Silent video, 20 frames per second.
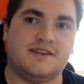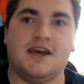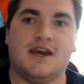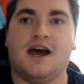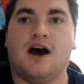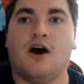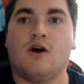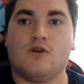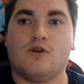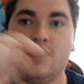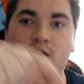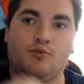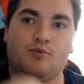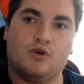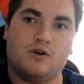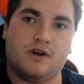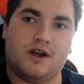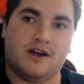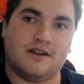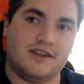I'll gladly put
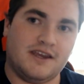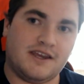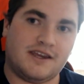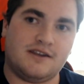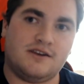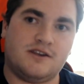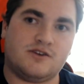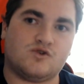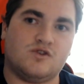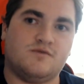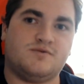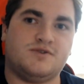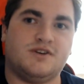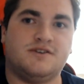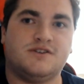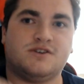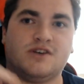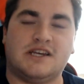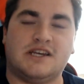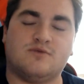a link in the description
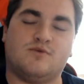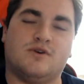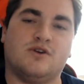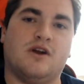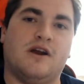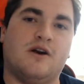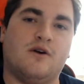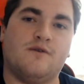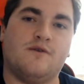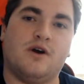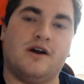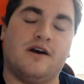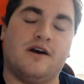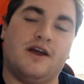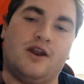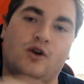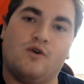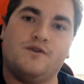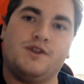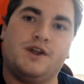so you guys want to head, uh, head
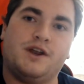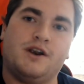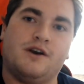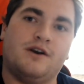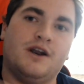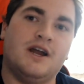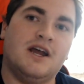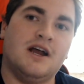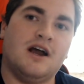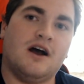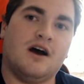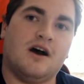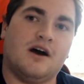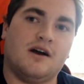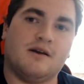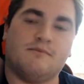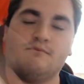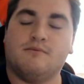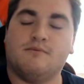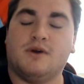over there.
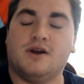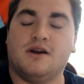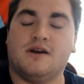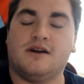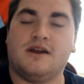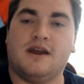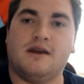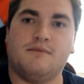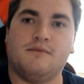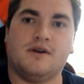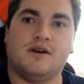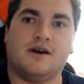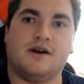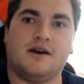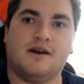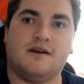Um, uh, uh,